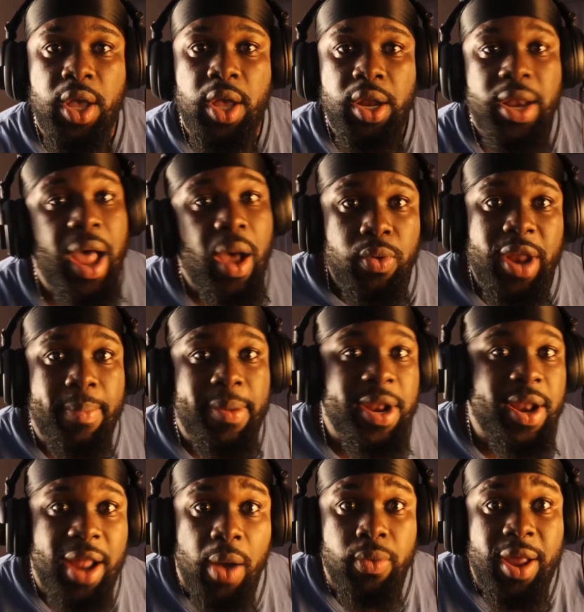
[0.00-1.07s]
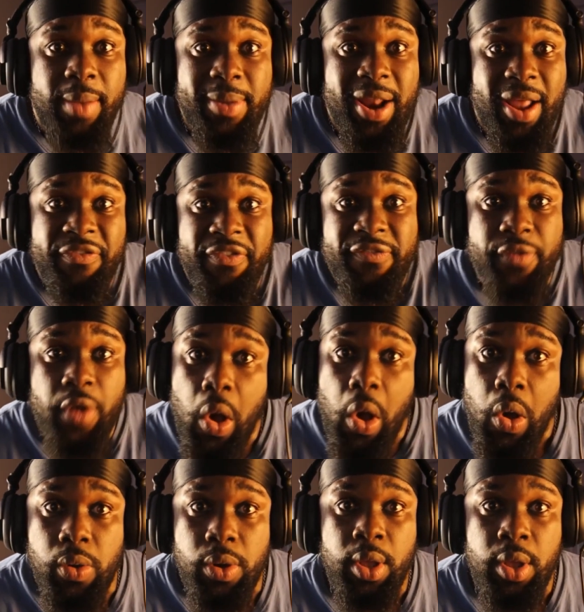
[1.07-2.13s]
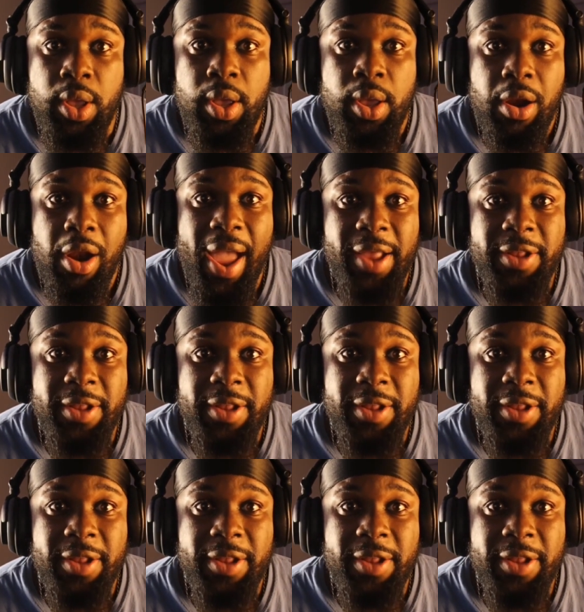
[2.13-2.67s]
That would have been a 5th goal, right?